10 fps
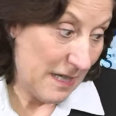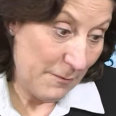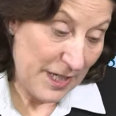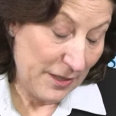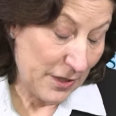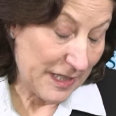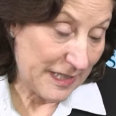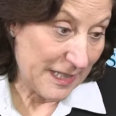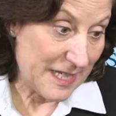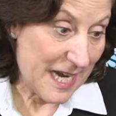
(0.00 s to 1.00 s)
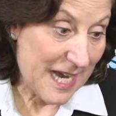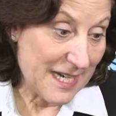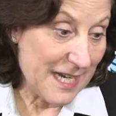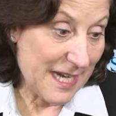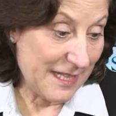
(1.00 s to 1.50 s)
we look at the
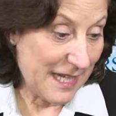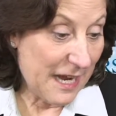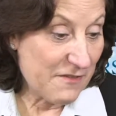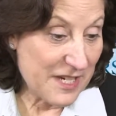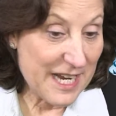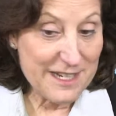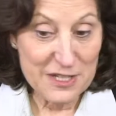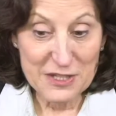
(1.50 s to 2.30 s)
data and the FDA has